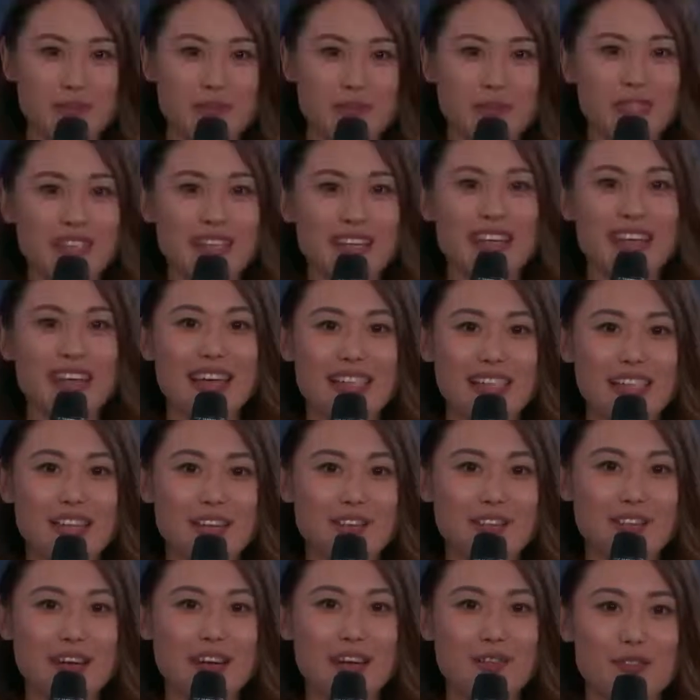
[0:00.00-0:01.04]
Beut is a
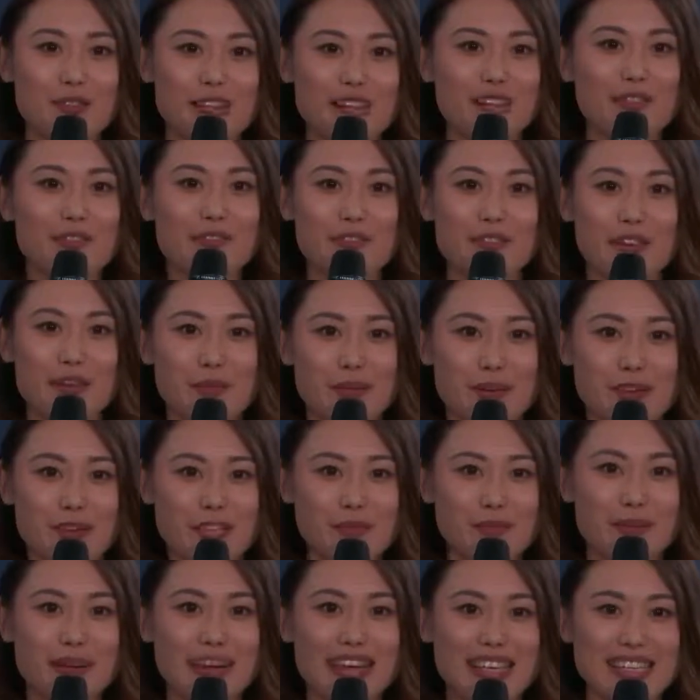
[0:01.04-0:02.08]
very
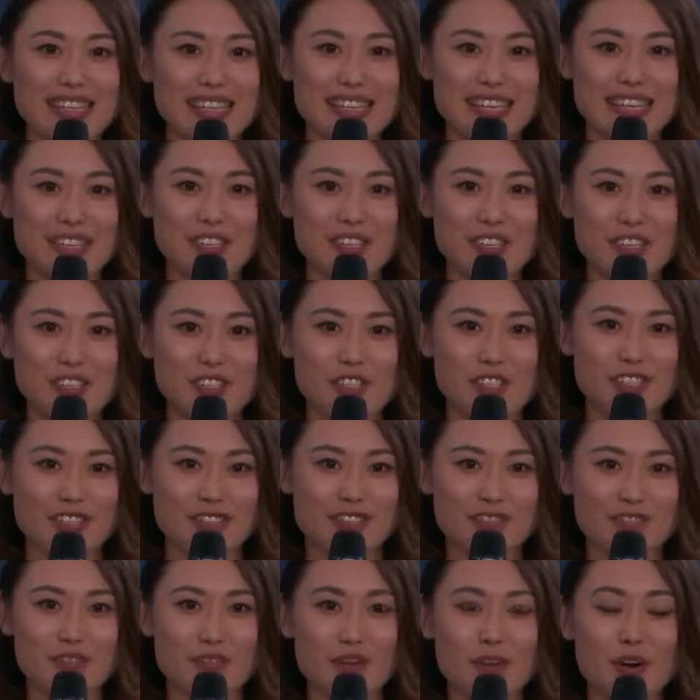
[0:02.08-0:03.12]
famous plastic
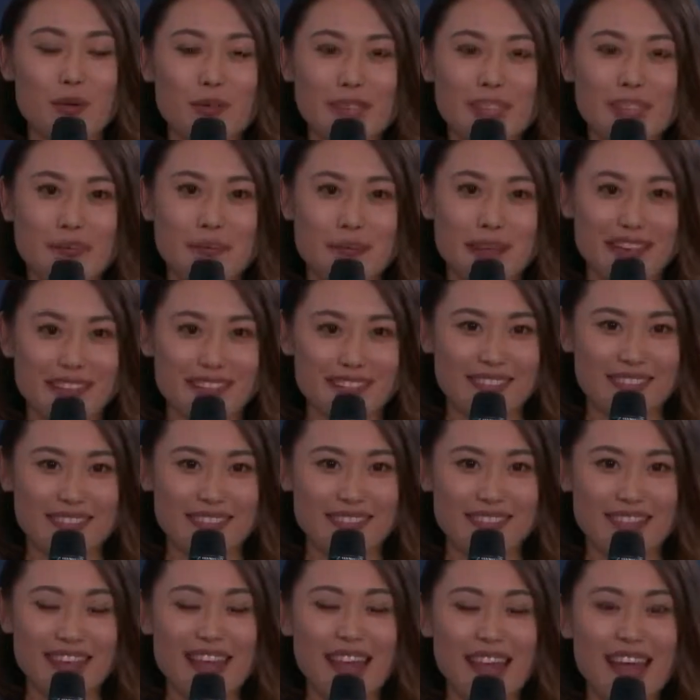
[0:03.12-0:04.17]
surgeon from Spain.
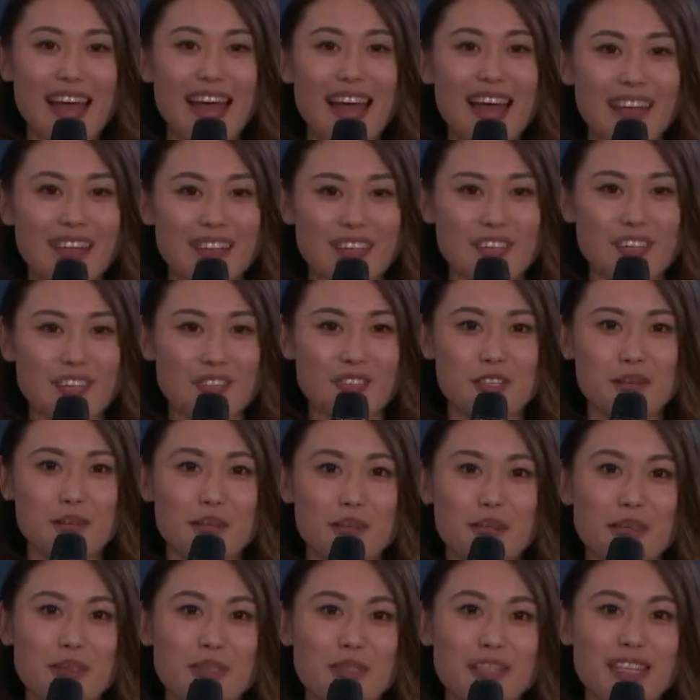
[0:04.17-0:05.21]
And Dr.
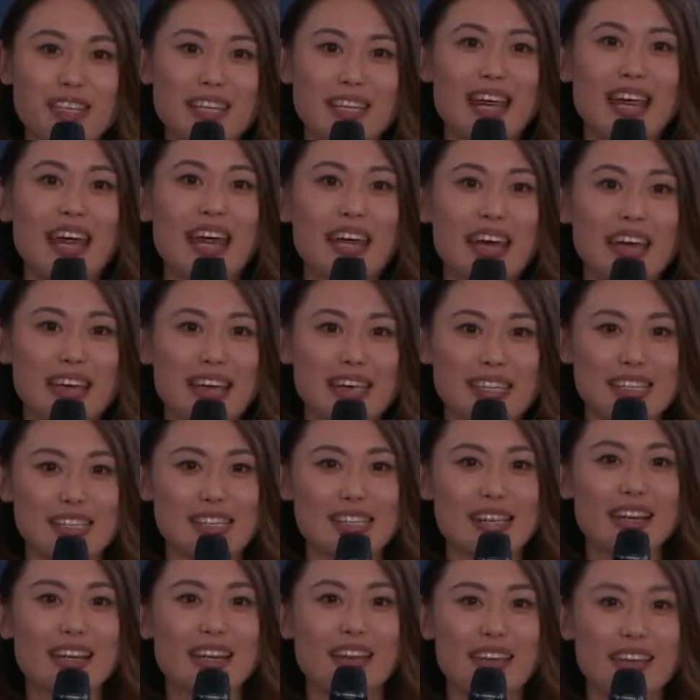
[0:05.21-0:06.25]
Beut is
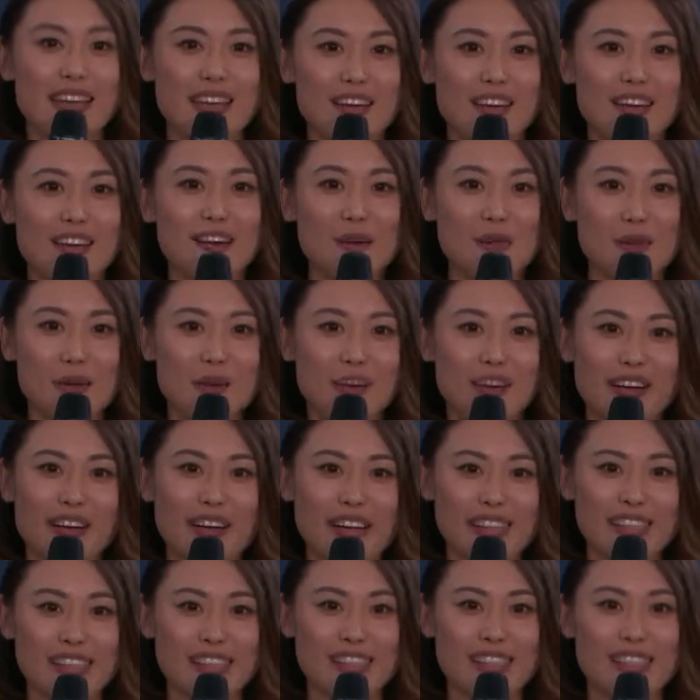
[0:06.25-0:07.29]
here among
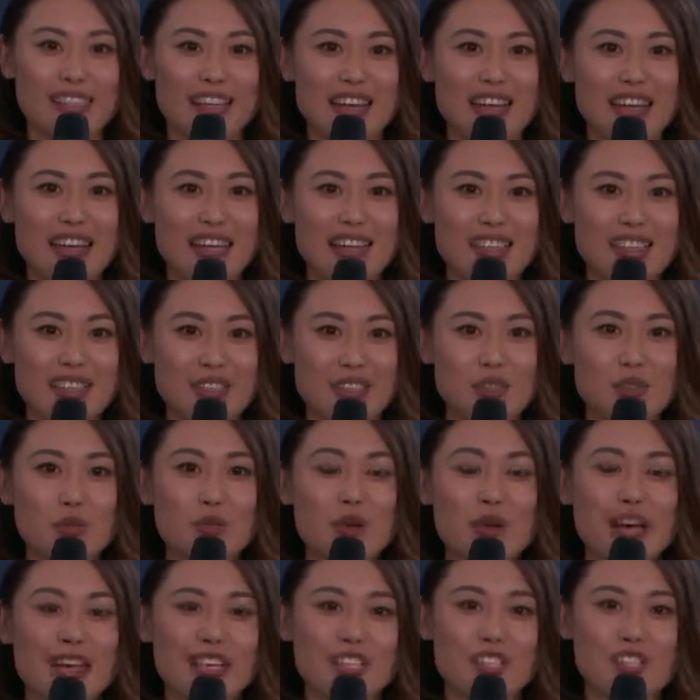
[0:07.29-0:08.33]
us tonight
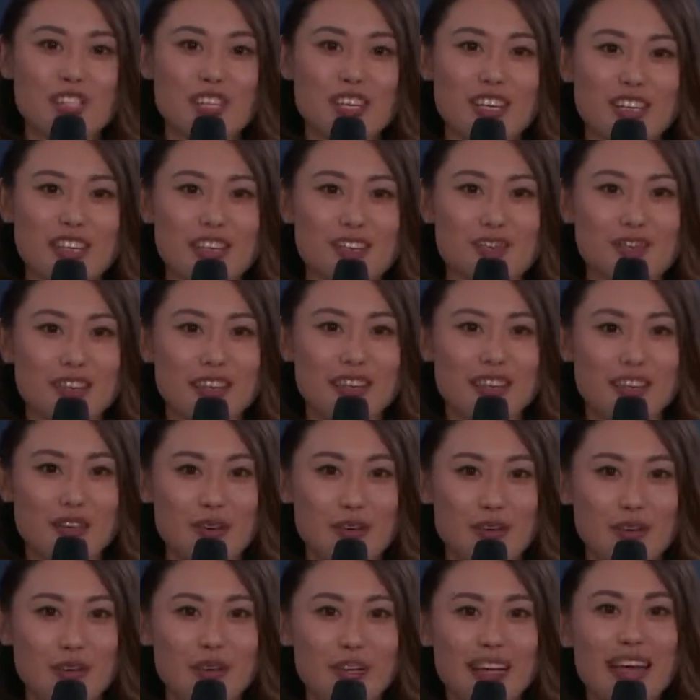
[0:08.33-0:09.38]
to exchange with
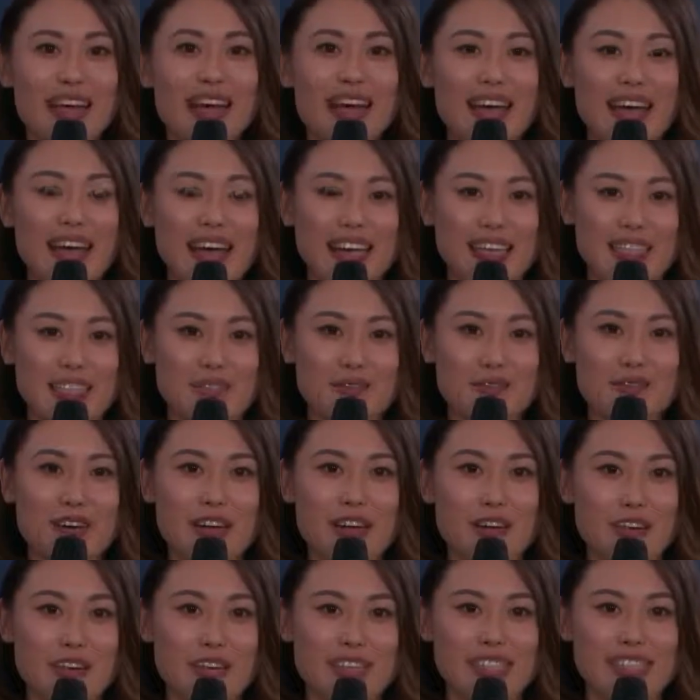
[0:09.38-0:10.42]
you his
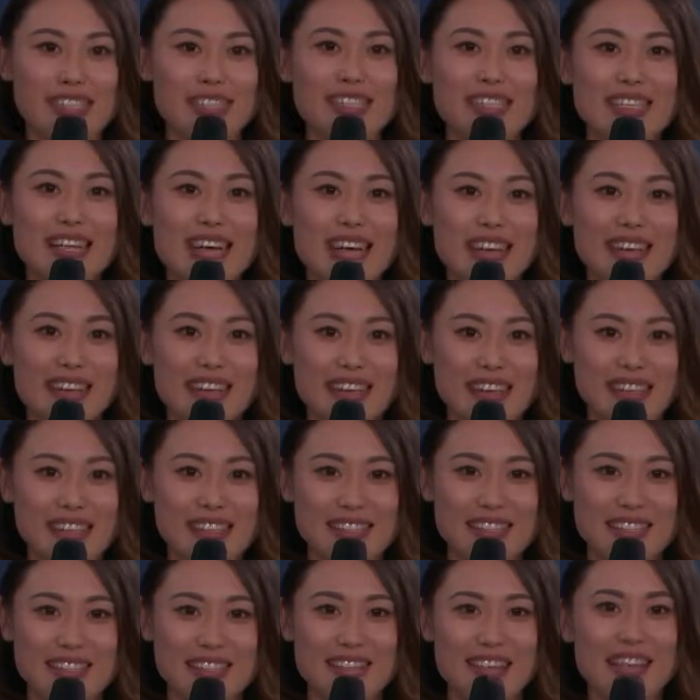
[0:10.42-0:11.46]
various
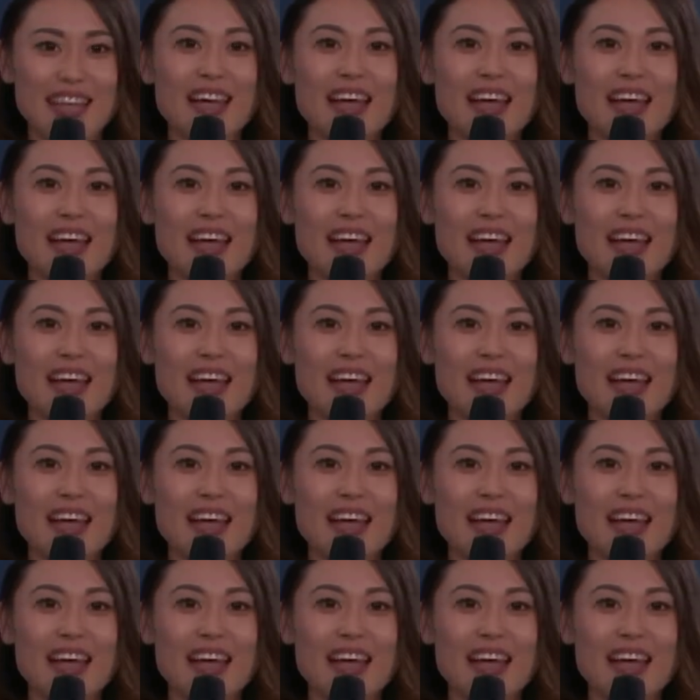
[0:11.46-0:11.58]
techniques.